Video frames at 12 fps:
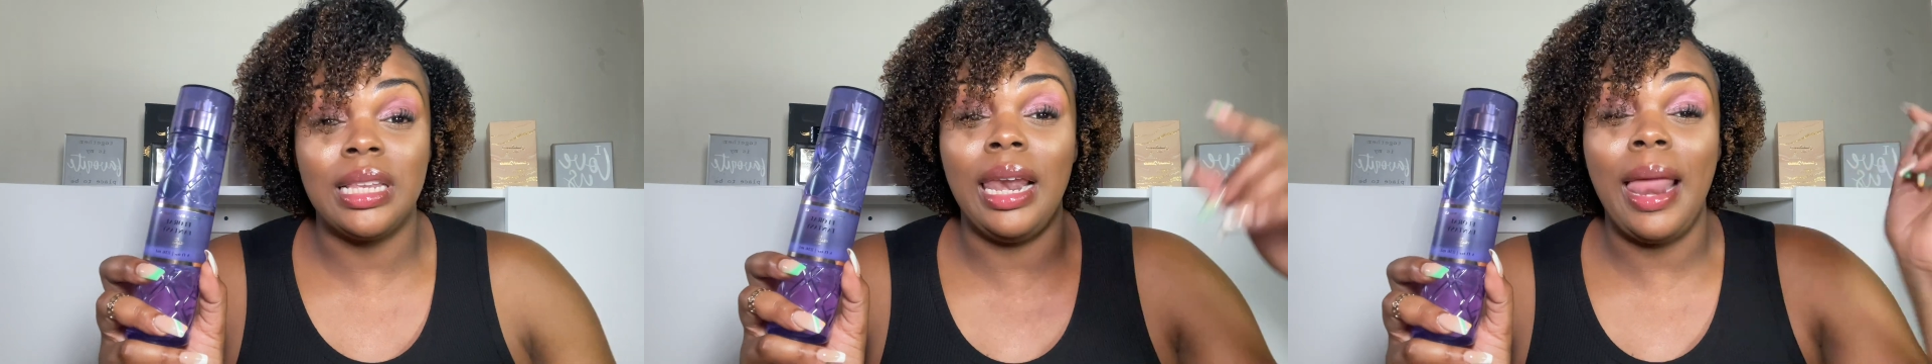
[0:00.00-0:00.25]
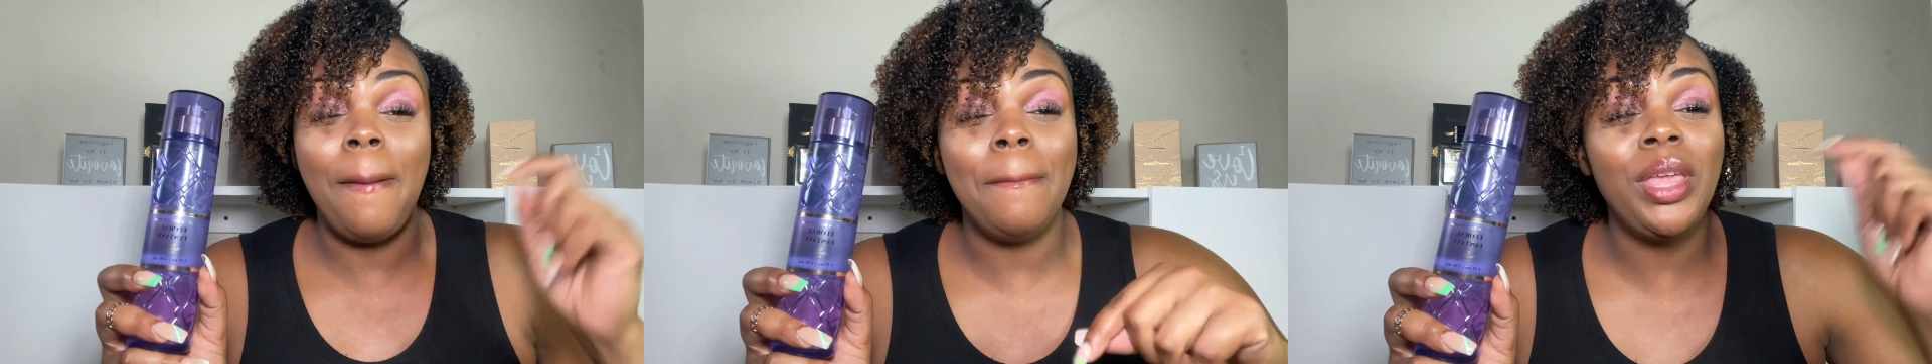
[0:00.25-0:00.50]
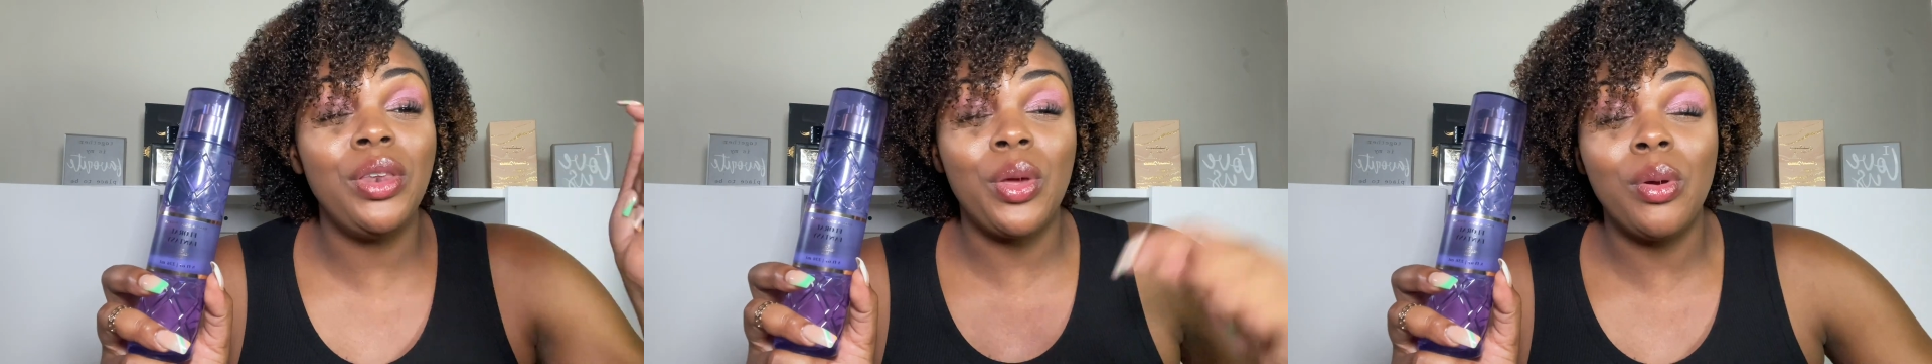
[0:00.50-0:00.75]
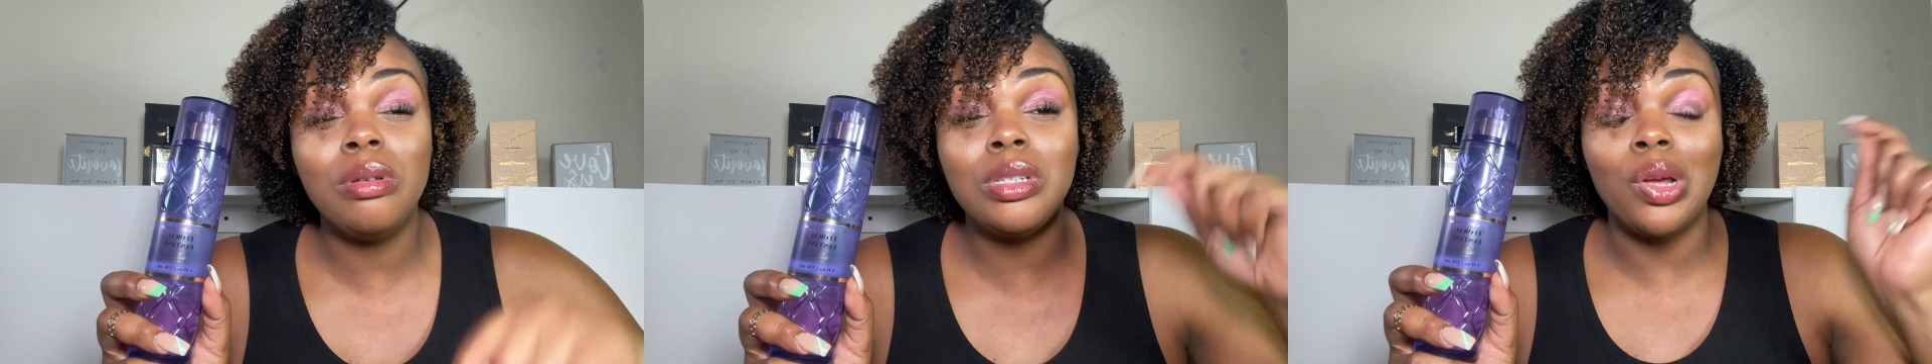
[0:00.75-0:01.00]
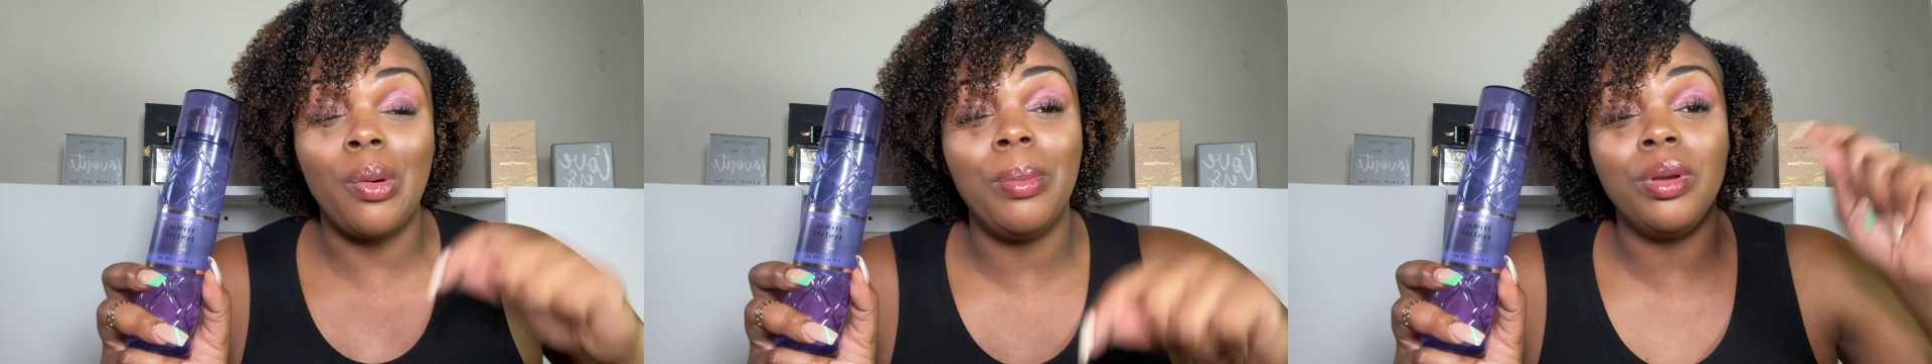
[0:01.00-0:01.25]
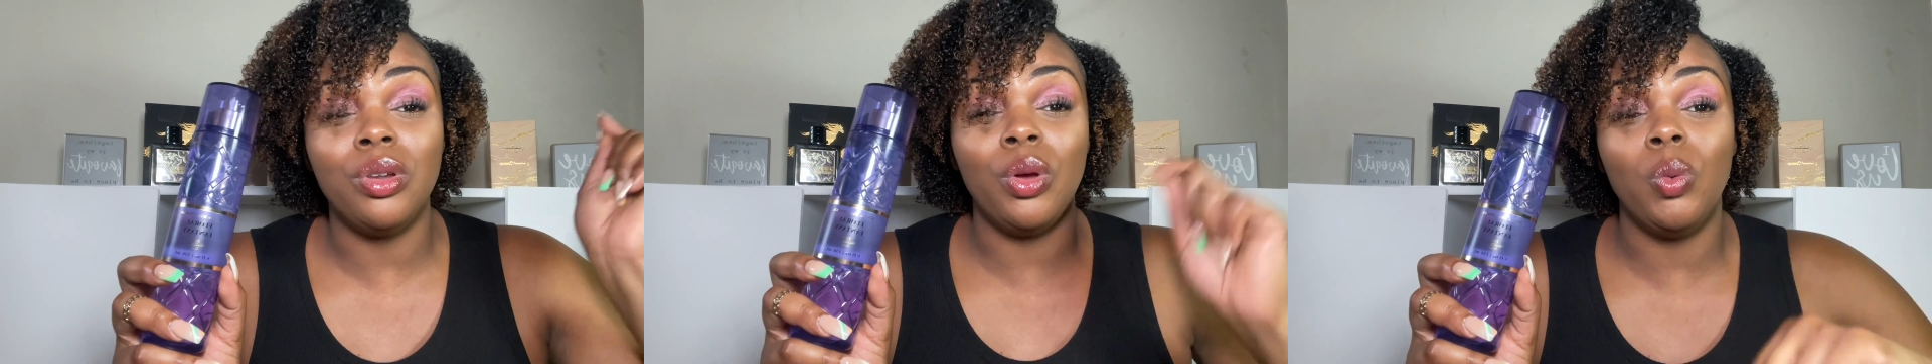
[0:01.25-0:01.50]
Let me know down
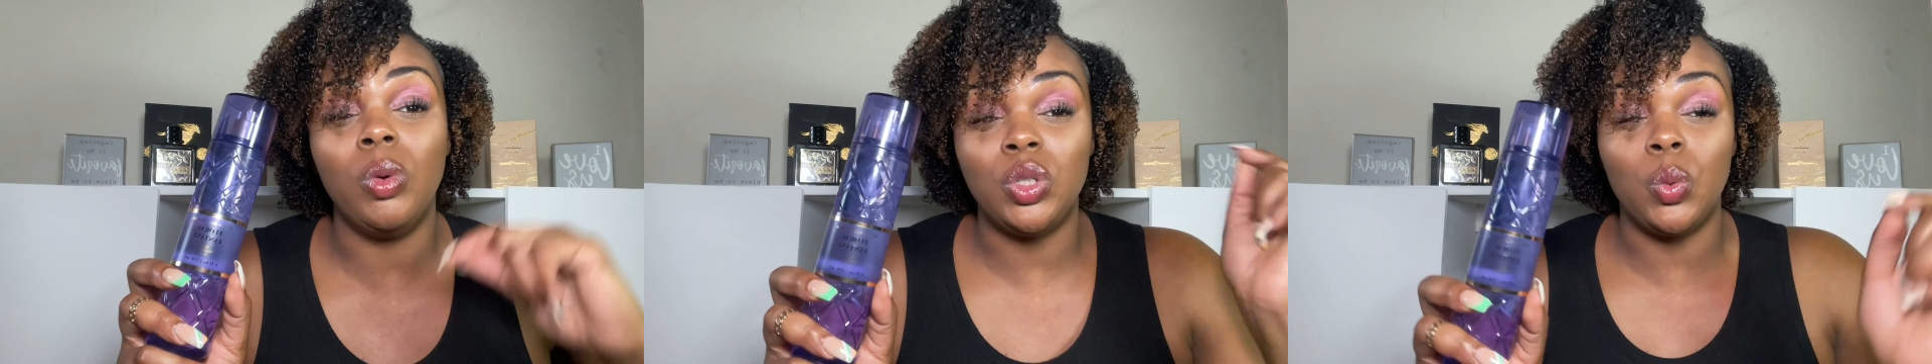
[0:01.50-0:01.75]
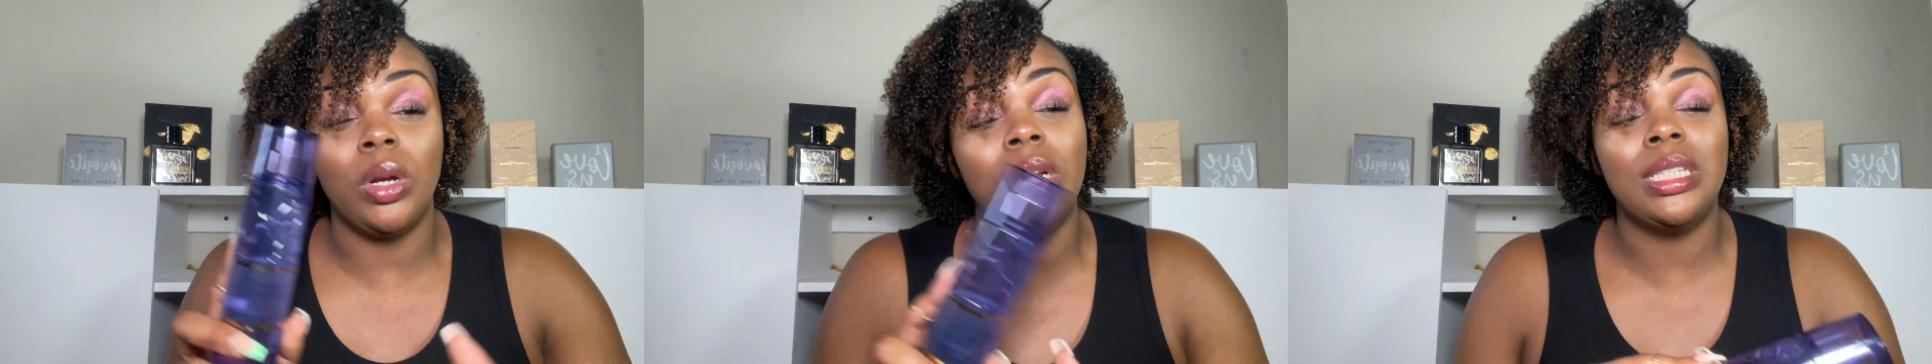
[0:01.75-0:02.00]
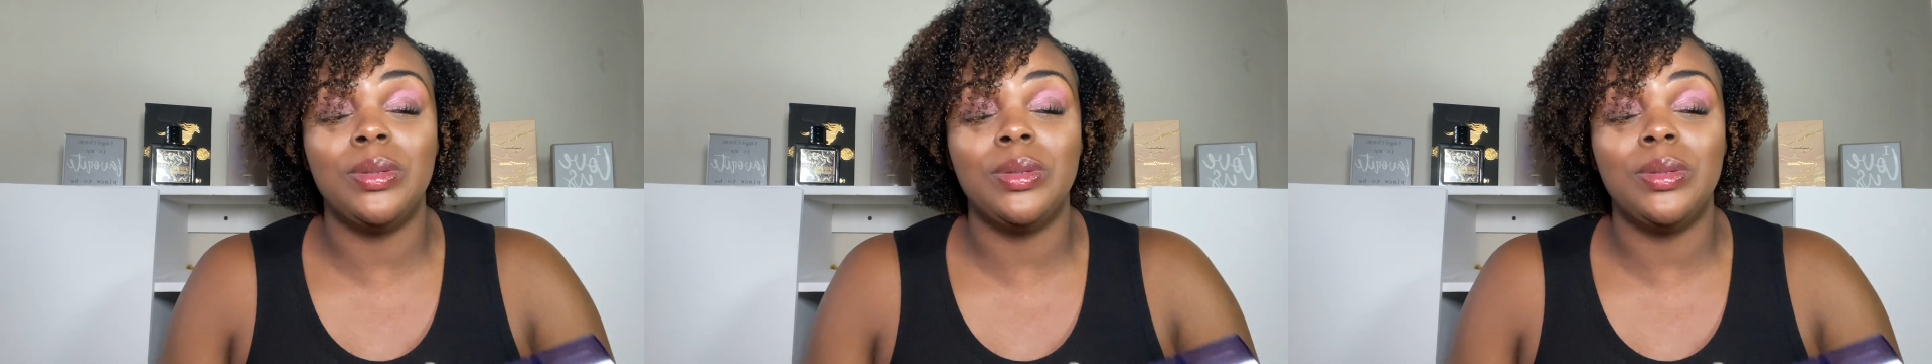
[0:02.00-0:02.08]
below which one it